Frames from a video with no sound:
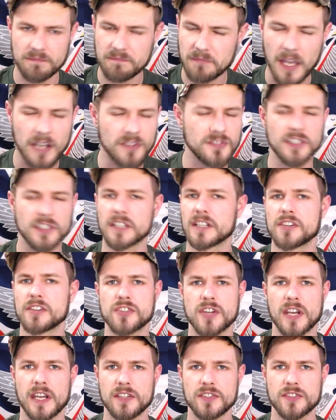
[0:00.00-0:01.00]
things are going to
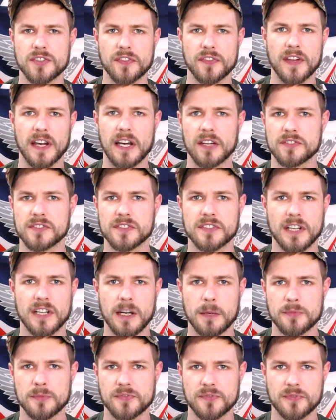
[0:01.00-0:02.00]
change 1,000 times